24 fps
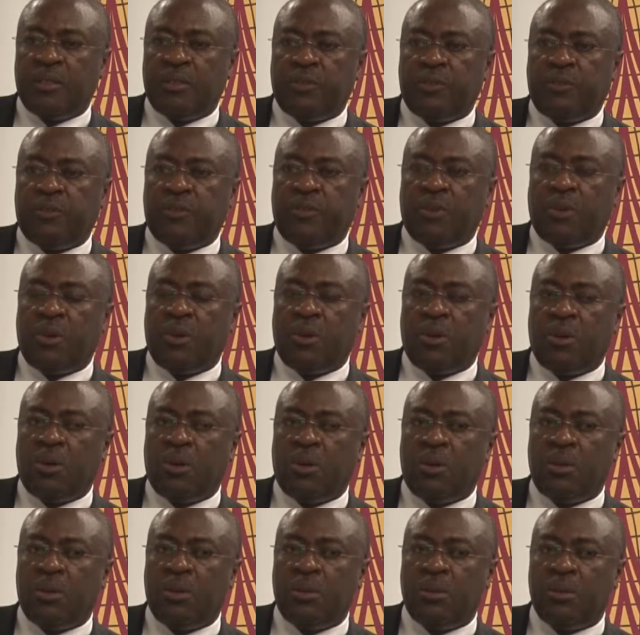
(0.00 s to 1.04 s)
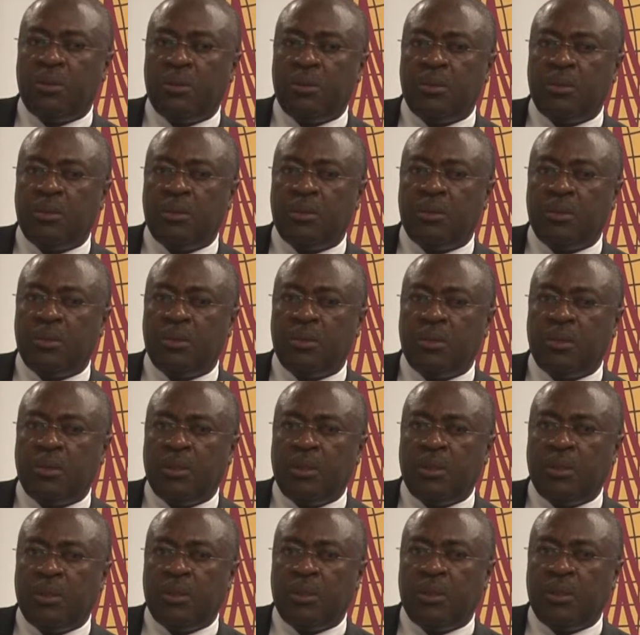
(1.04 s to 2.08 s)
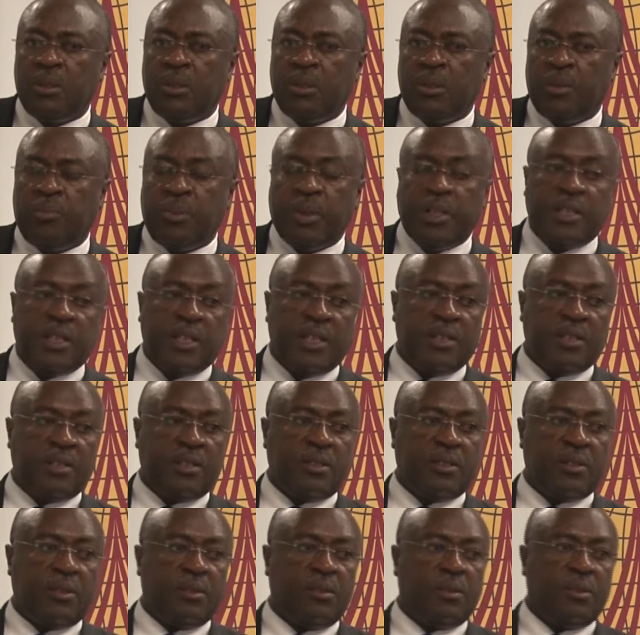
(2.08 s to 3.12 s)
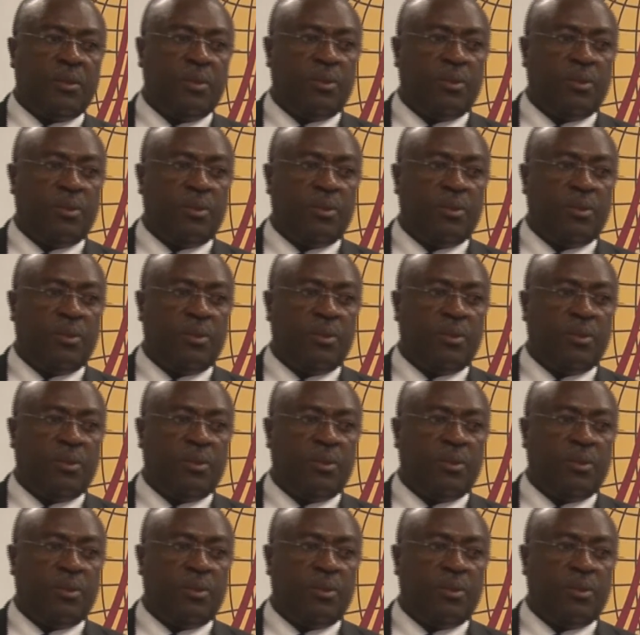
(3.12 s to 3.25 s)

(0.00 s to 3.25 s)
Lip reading: For patients